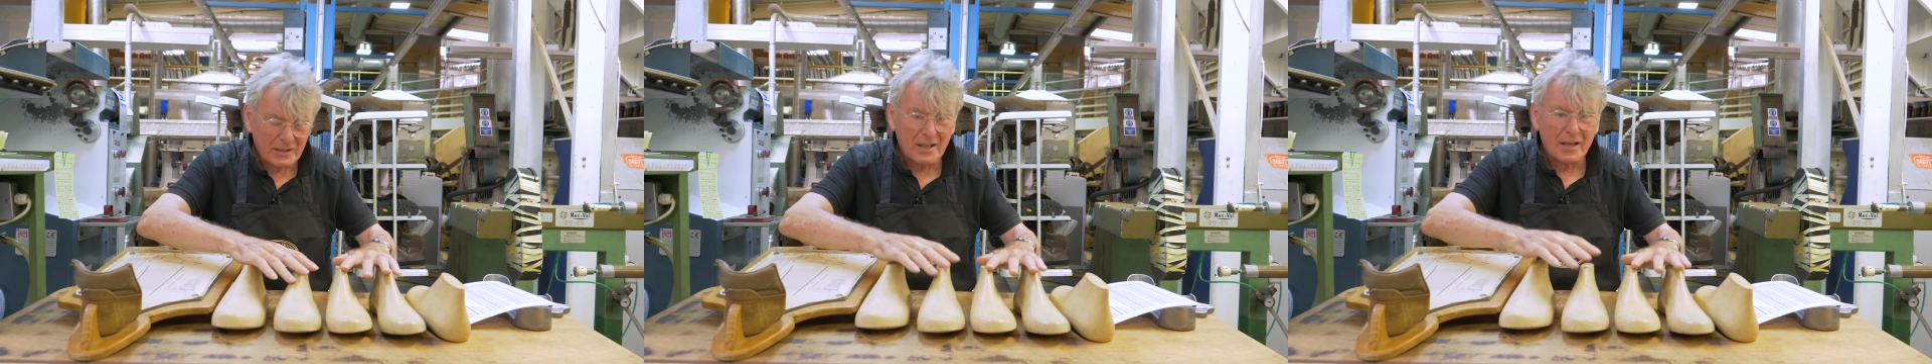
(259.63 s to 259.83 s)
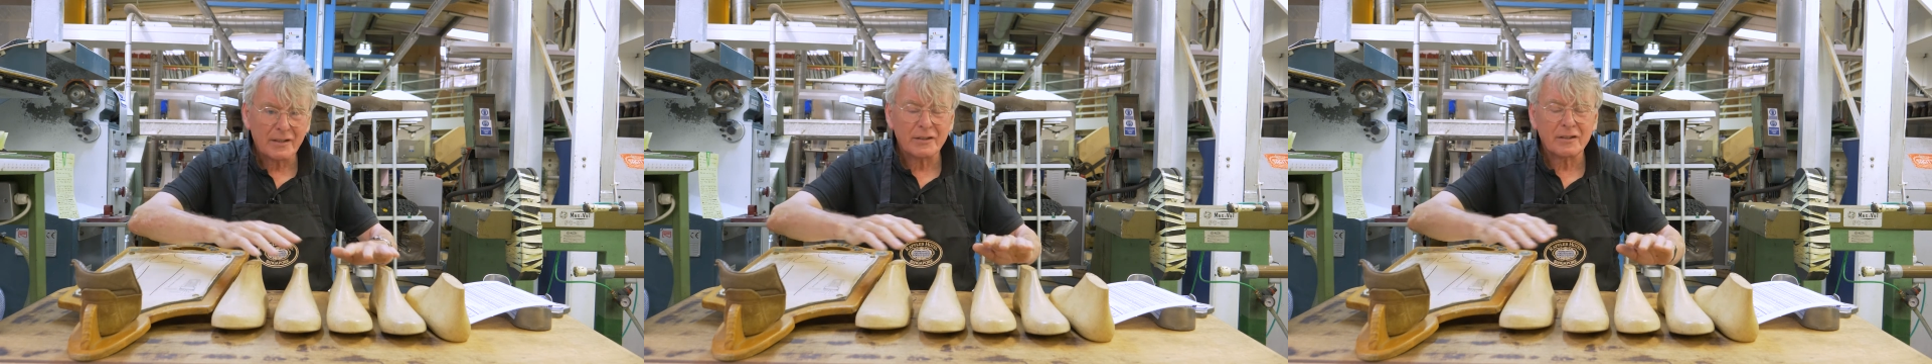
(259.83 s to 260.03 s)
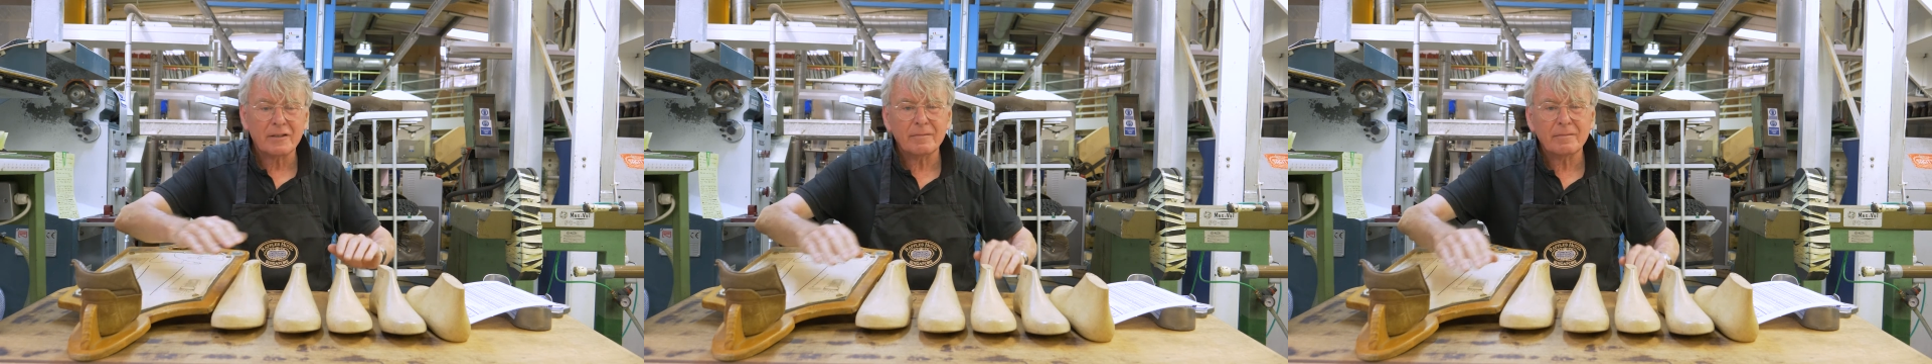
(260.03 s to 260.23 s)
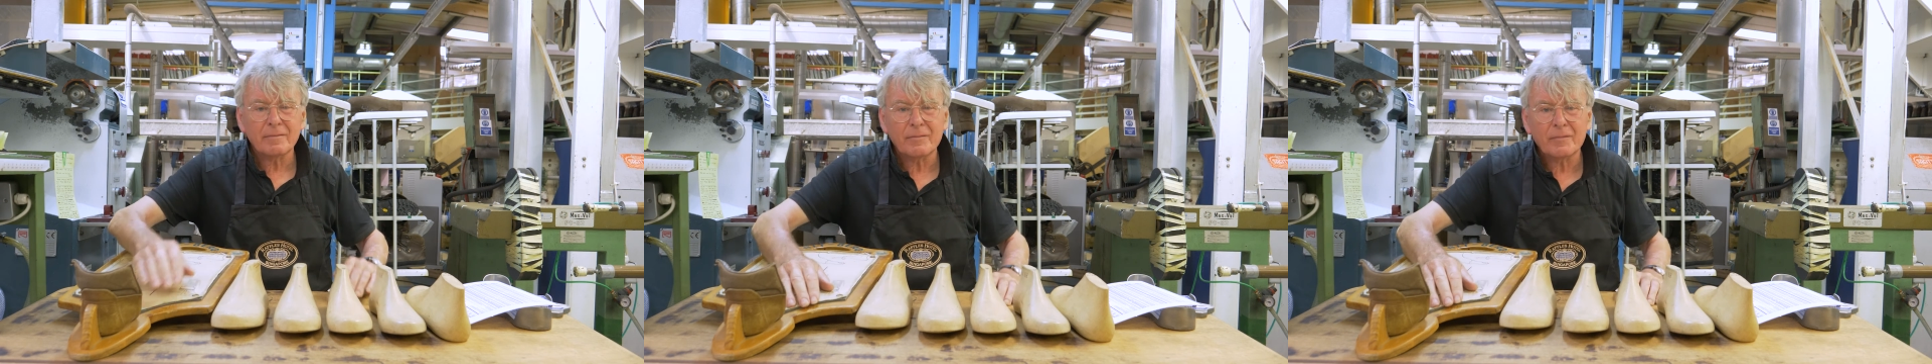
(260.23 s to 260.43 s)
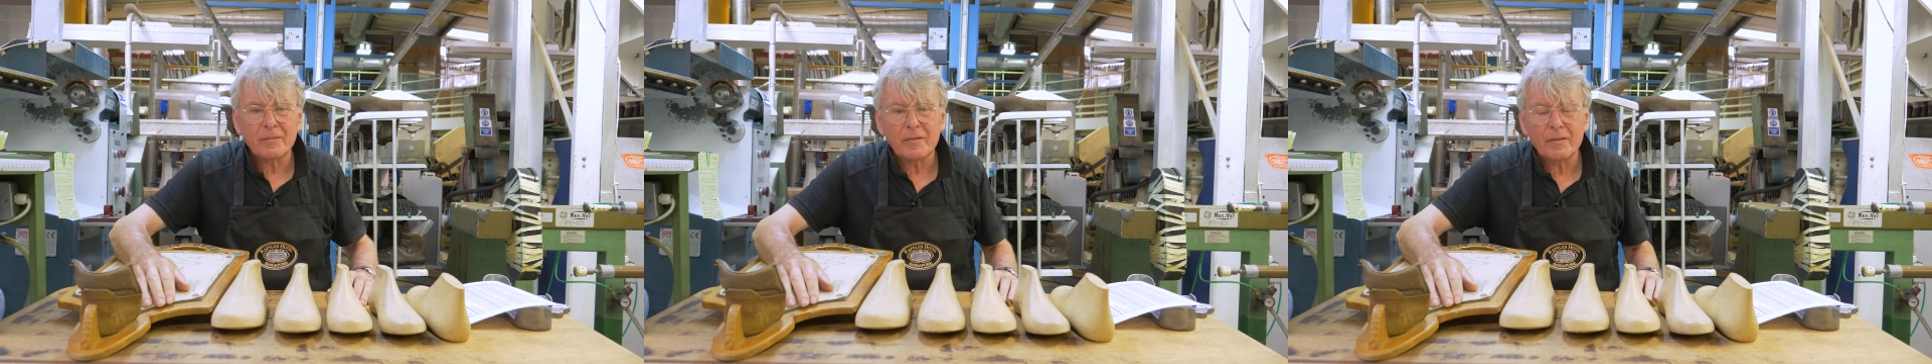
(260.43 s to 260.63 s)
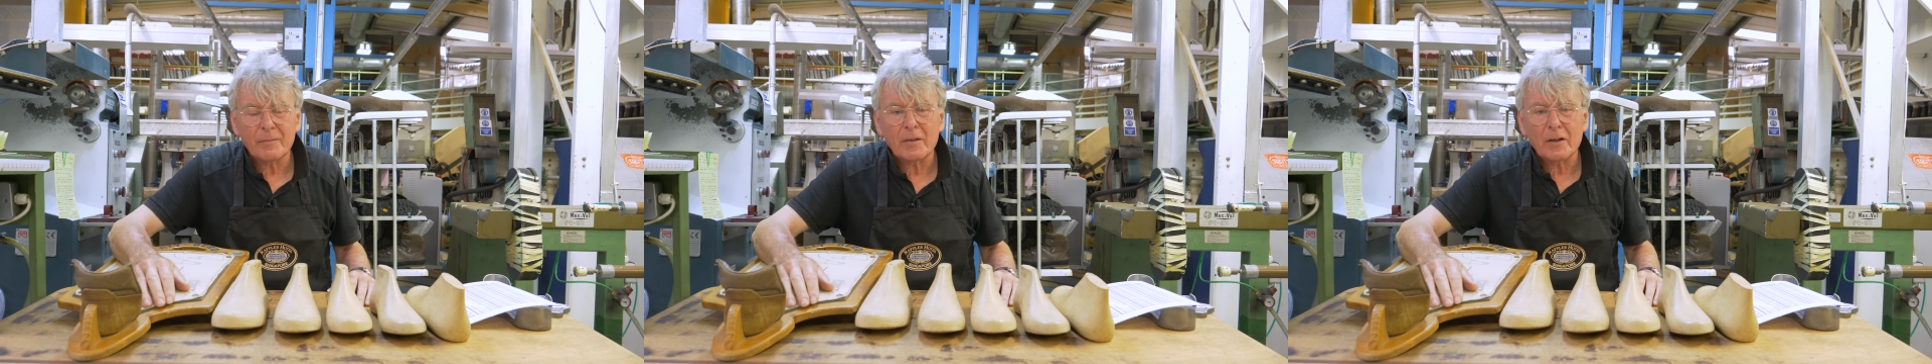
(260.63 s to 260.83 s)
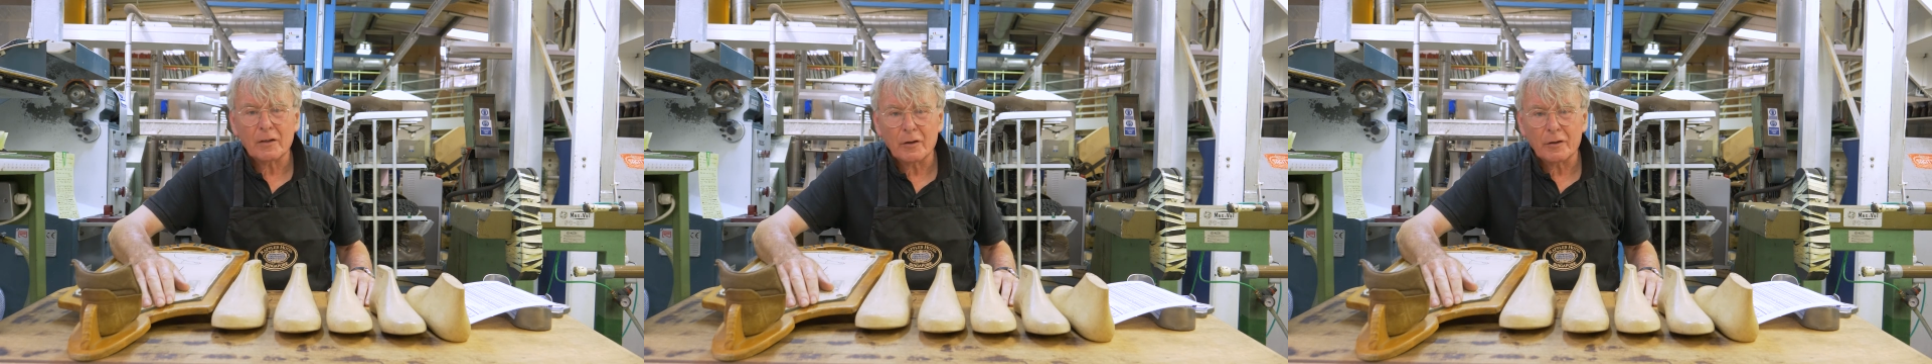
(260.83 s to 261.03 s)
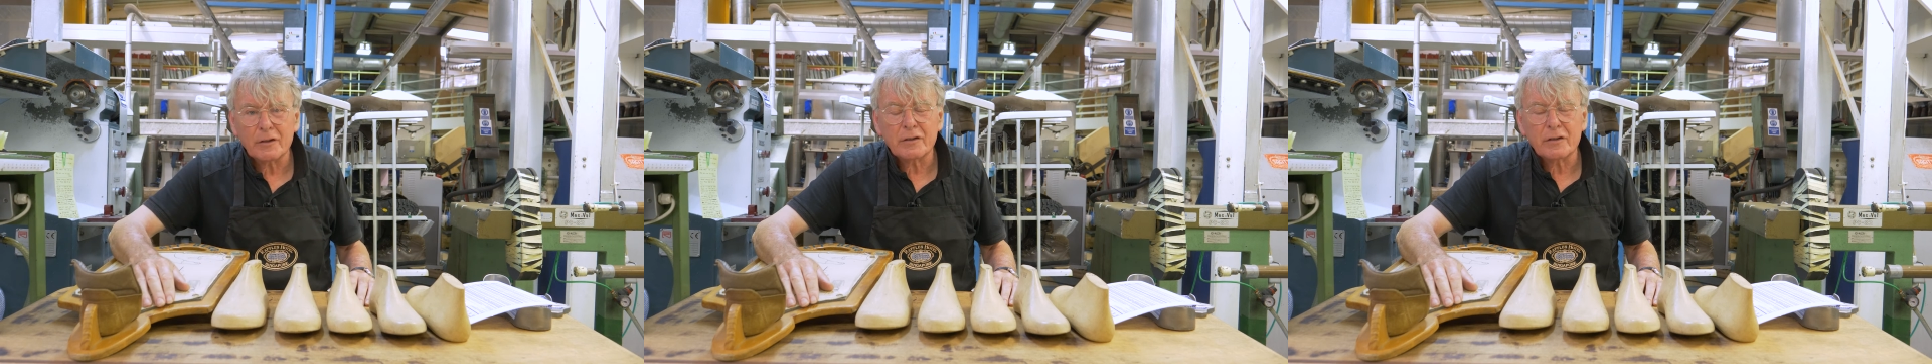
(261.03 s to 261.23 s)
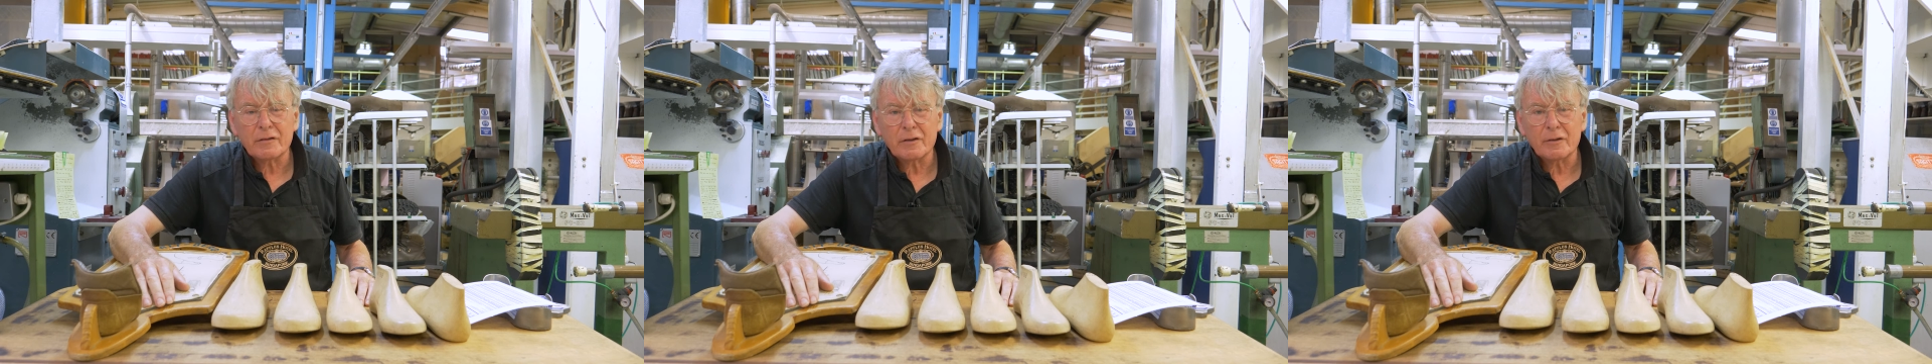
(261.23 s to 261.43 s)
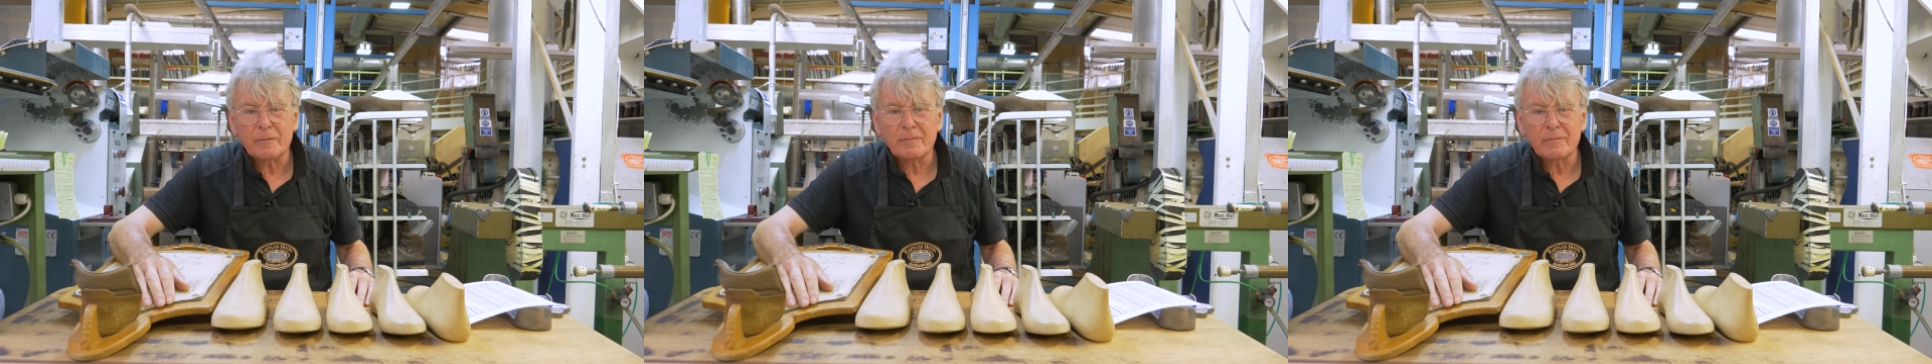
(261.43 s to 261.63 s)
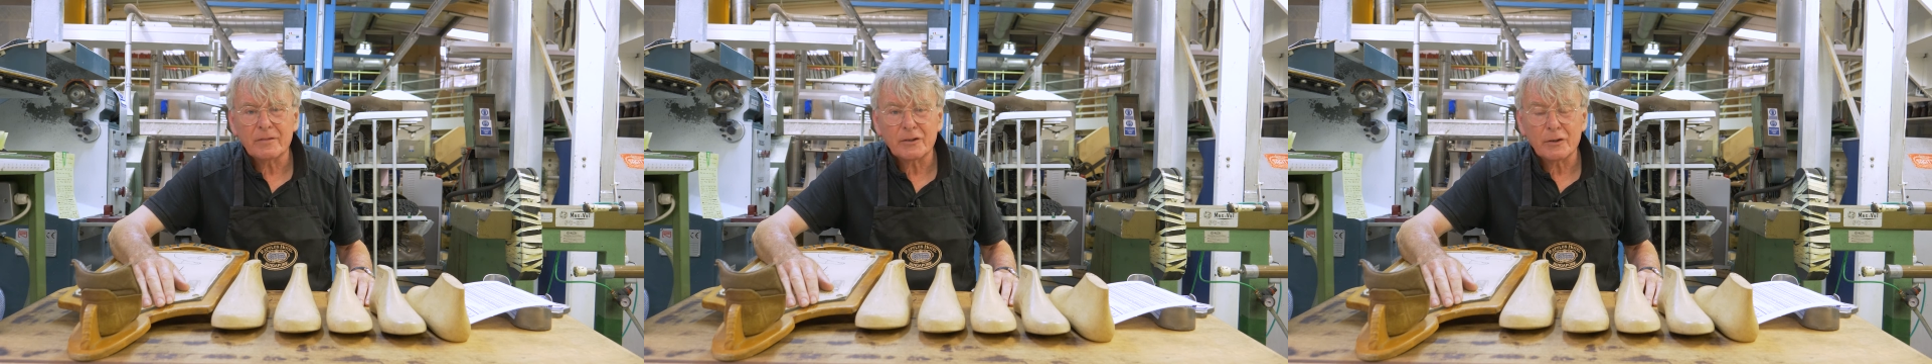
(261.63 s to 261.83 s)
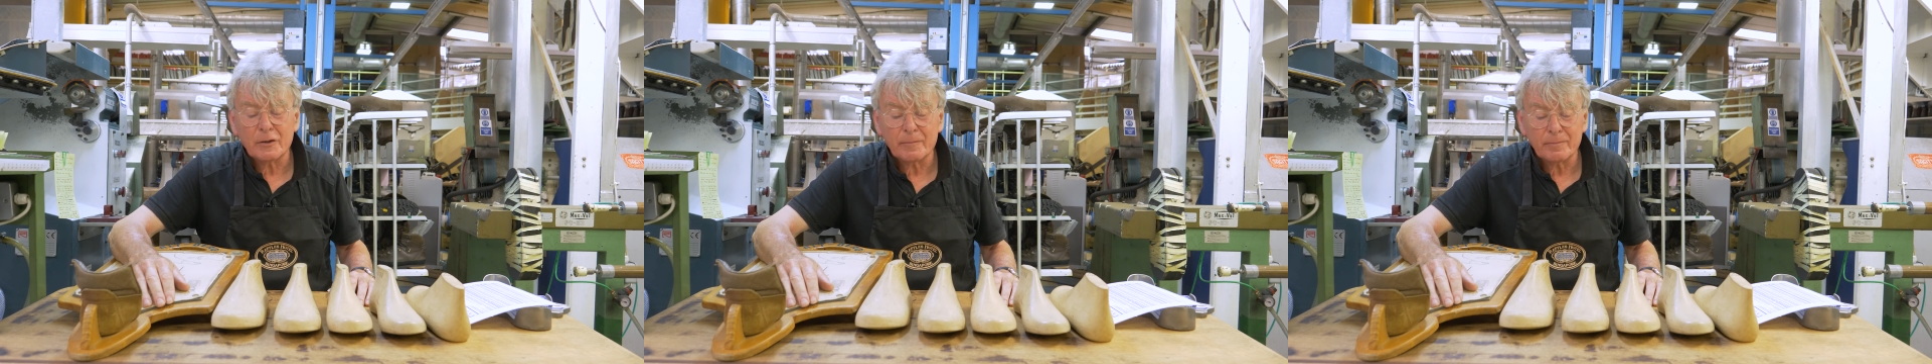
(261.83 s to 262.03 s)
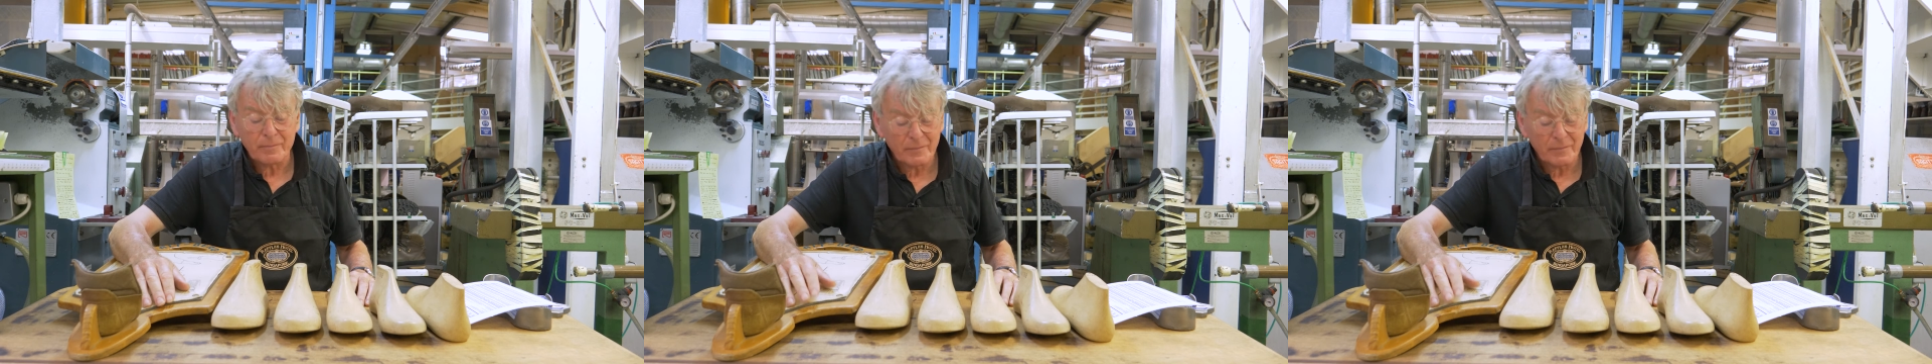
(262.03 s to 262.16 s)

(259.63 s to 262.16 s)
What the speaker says: last got us through. So